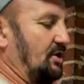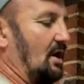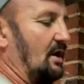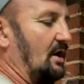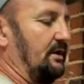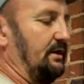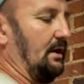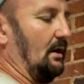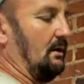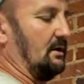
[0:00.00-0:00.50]

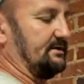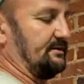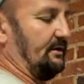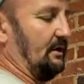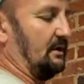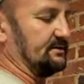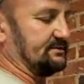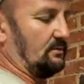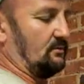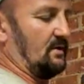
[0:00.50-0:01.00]
you
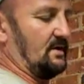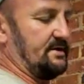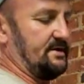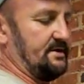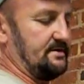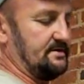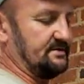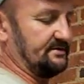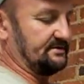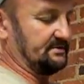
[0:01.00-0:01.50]
also want to
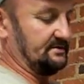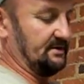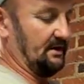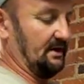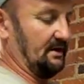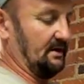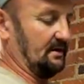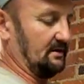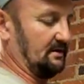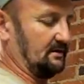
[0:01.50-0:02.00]
use
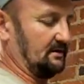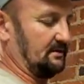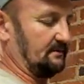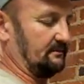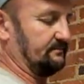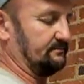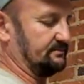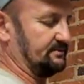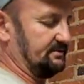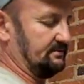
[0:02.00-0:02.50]
the
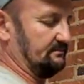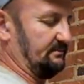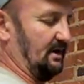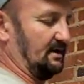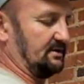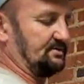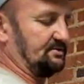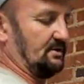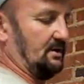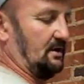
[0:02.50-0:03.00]
milk
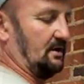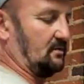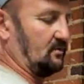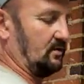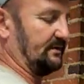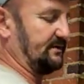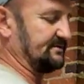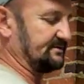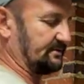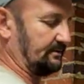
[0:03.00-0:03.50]
jug with
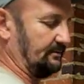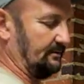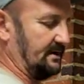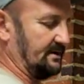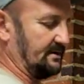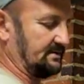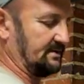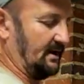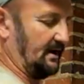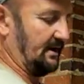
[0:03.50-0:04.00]
the screw on
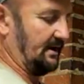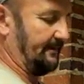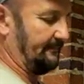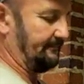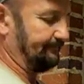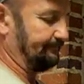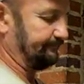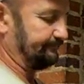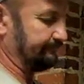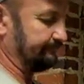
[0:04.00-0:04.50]
top.
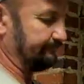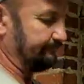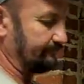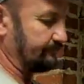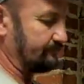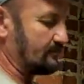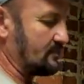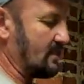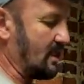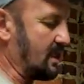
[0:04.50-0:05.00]

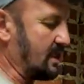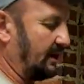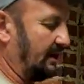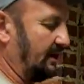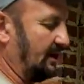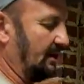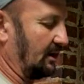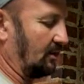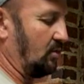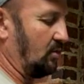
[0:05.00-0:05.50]

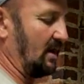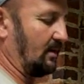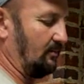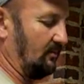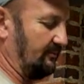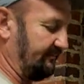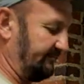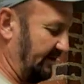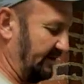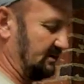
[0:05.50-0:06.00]
And a quick
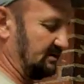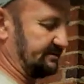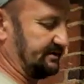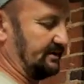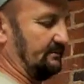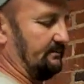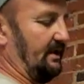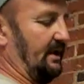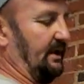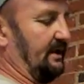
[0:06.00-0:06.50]
funnel to
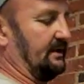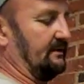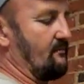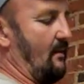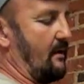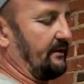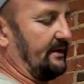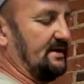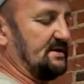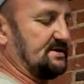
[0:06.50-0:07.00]
make
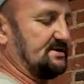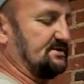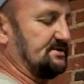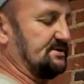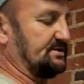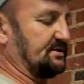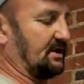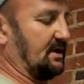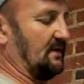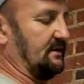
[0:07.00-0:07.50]
is
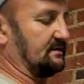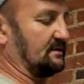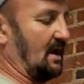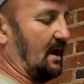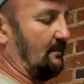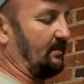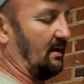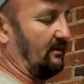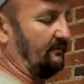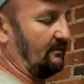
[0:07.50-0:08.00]
just cut the
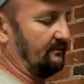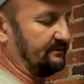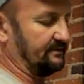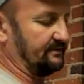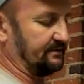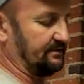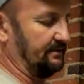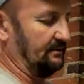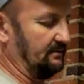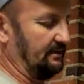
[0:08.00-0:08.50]
top off of a
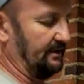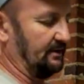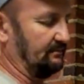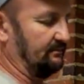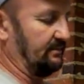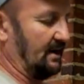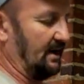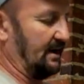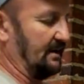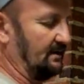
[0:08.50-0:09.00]
2-liter
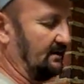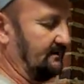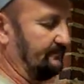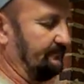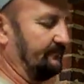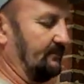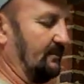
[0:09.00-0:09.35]
bottle.